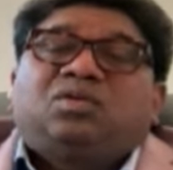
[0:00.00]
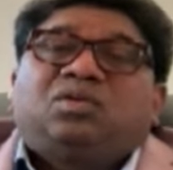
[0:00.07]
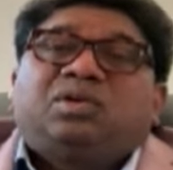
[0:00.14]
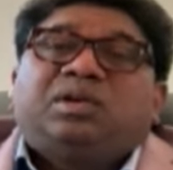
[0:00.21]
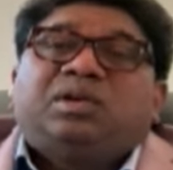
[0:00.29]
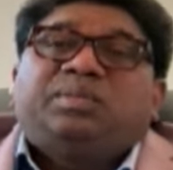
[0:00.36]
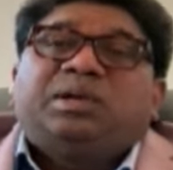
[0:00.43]

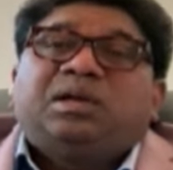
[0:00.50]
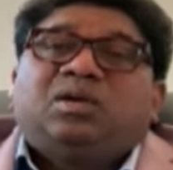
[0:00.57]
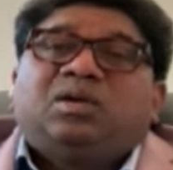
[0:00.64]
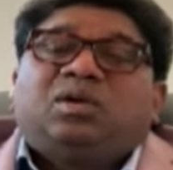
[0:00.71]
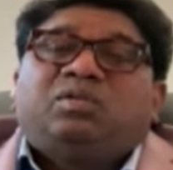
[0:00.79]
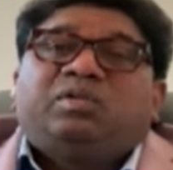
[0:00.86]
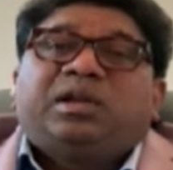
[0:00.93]
So
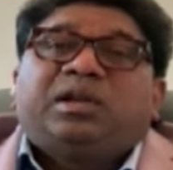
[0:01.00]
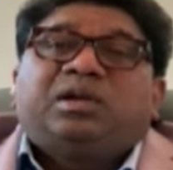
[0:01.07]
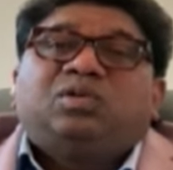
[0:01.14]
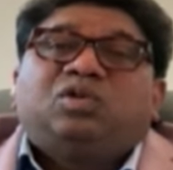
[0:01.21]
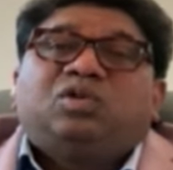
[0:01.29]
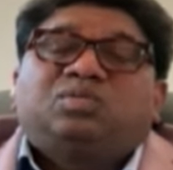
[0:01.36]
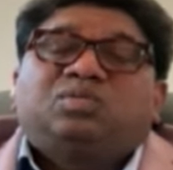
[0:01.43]
depending on where
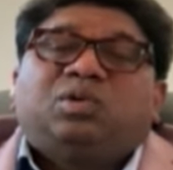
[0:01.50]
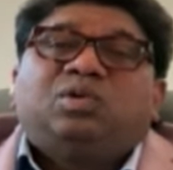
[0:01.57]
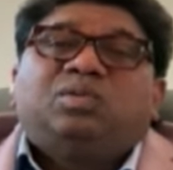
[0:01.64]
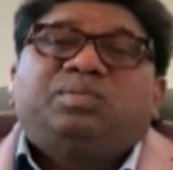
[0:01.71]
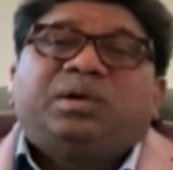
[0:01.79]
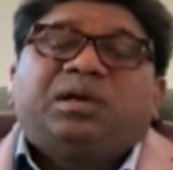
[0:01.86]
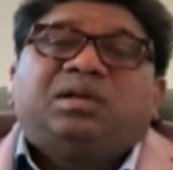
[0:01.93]
it goes,
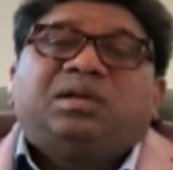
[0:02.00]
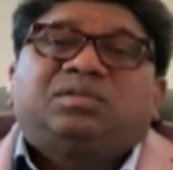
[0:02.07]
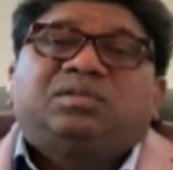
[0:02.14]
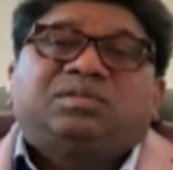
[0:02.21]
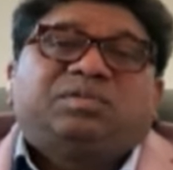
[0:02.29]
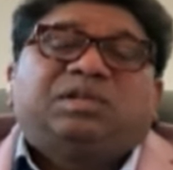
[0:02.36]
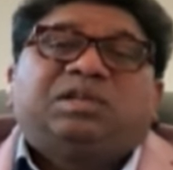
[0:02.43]
bone
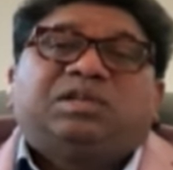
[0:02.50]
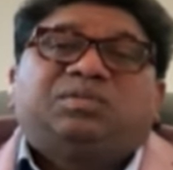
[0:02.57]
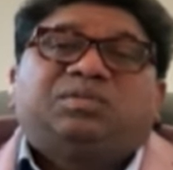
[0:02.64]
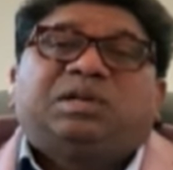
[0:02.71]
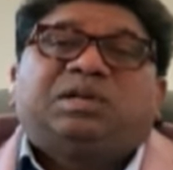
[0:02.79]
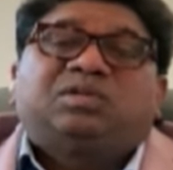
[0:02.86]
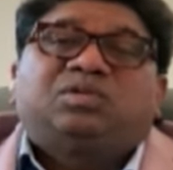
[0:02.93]
pains, when
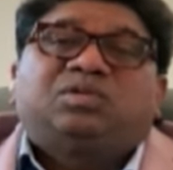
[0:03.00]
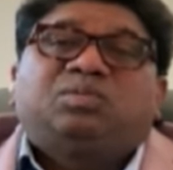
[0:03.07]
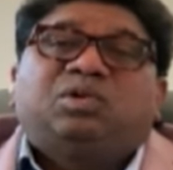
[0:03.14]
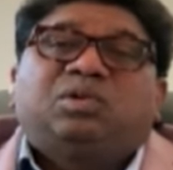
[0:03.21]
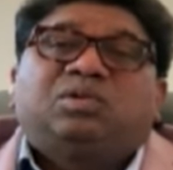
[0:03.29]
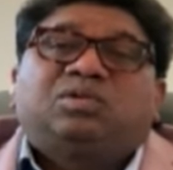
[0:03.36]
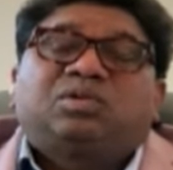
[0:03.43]
it spreads to
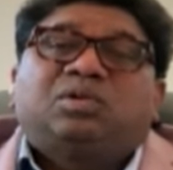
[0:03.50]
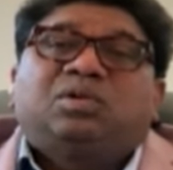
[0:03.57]
bone.